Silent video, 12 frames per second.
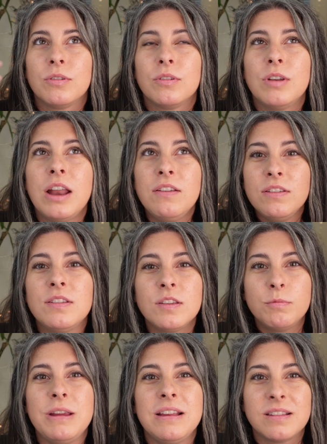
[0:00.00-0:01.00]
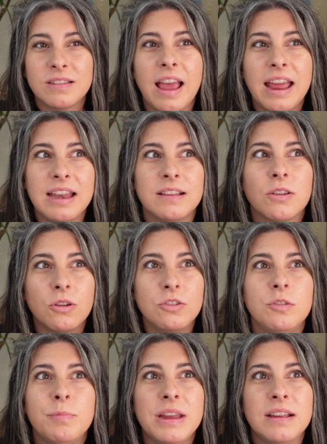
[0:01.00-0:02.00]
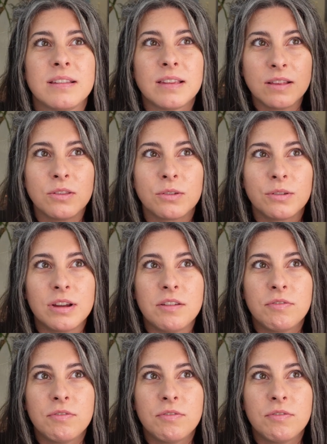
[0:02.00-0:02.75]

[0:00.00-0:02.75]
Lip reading: none of this is being said. It's all just being sensory